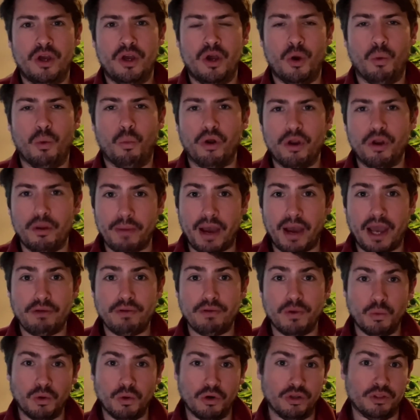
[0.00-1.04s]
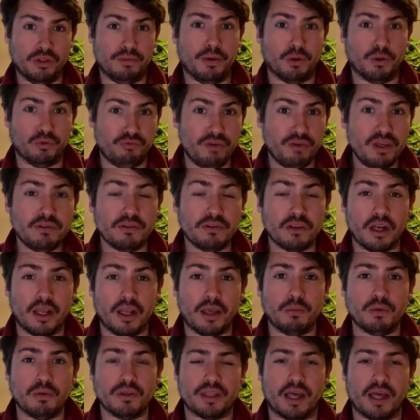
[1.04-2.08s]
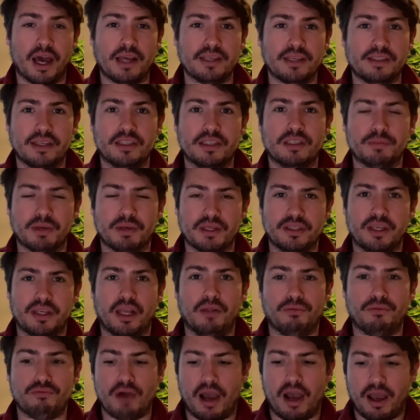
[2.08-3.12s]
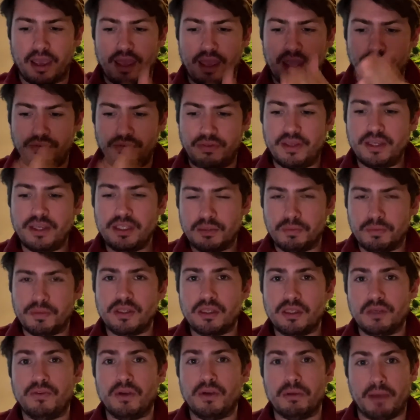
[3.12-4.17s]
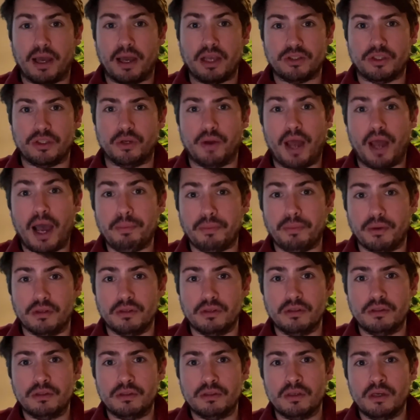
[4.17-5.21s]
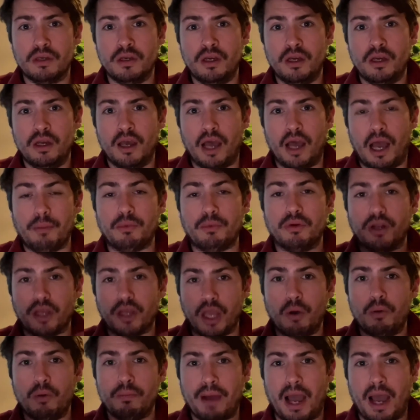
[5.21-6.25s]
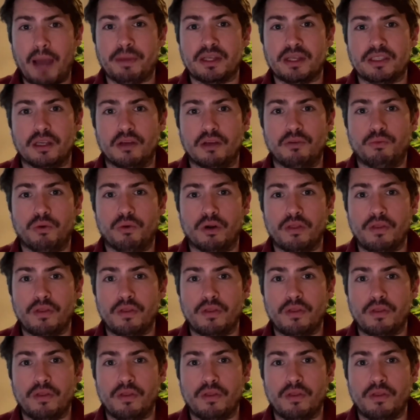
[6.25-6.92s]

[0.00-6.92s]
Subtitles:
One of my rewards most recently was that I said to myself, right, if this specific milestone happens, I'm going to go and buy myself one of